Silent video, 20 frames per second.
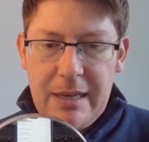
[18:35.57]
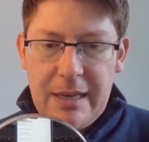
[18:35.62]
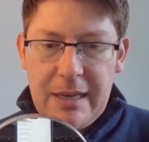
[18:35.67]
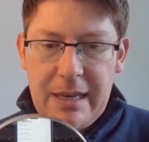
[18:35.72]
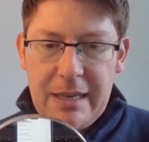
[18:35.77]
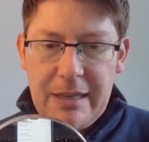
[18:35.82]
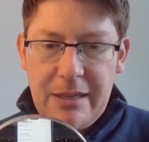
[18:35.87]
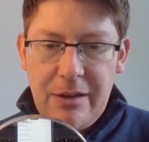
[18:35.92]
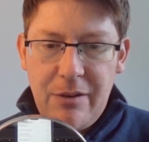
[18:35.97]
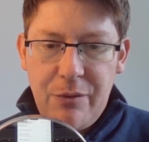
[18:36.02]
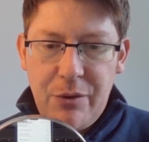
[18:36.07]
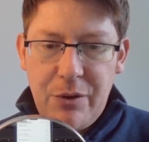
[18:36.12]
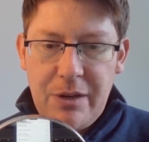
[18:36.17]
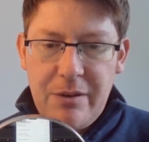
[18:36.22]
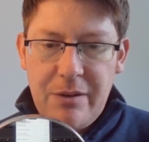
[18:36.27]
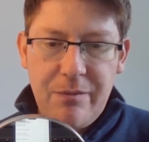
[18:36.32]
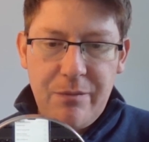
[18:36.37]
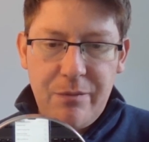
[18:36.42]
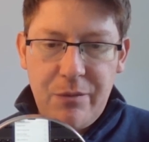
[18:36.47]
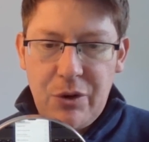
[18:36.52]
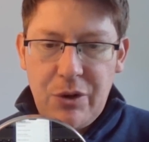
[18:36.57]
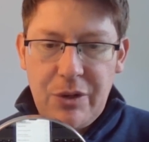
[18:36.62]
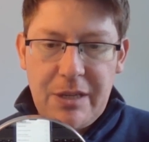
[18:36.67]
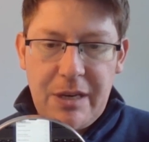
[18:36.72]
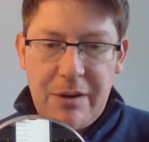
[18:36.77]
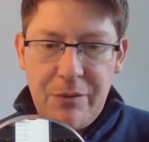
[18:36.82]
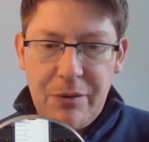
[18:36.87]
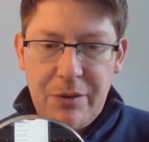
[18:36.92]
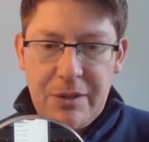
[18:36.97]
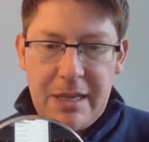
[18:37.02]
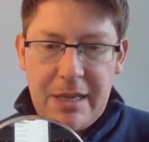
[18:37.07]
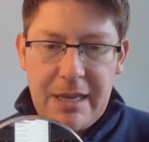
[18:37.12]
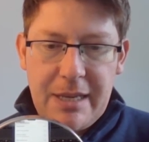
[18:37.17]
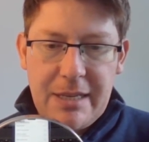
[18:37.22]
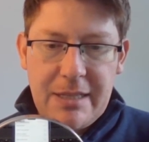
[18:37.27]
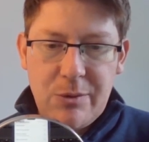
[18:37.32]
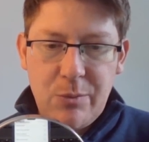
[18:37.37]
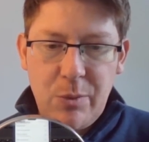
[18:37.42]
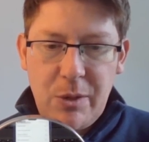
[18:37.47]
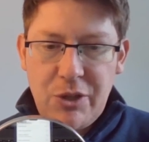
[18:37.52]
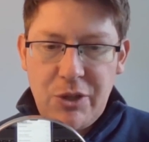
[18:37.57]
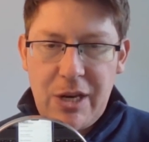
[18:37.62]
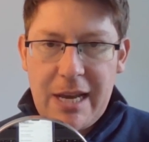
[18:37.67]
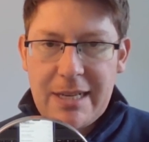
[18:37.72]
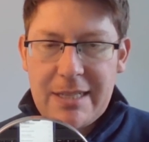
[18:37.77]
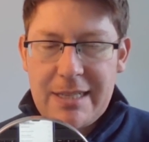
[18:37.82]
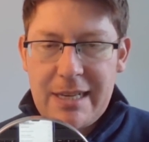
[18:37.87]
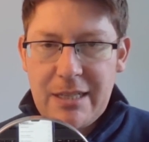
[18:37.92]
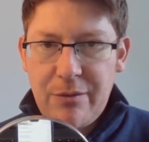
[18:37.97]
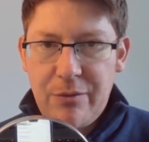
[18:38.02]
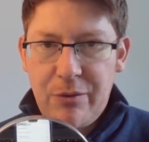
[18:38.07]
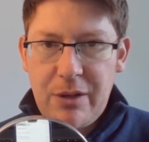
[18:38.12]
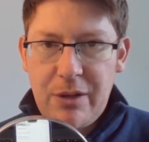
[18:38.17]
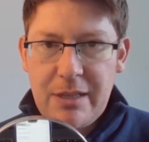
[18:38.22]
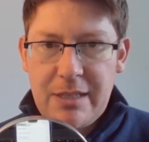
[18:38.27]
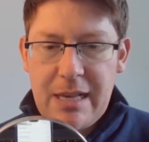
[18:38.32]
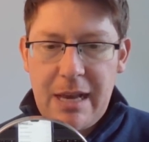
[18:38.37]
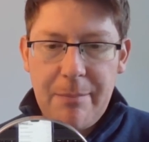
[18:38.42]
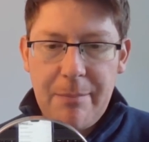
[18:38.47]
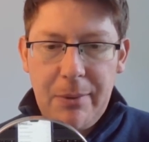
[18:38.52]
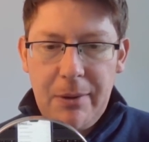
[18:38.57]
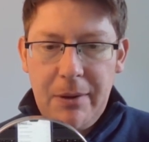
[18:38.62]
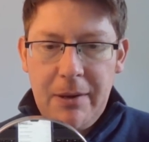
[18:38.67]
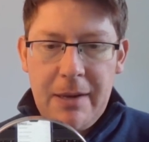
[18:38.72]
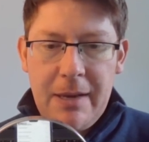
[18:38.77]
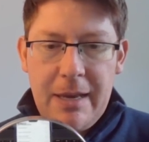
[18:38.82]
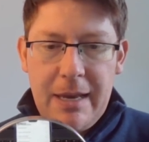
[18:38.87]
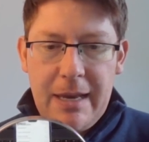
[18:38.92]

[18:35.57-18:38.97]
Again, they're for different things. Switch access, for example.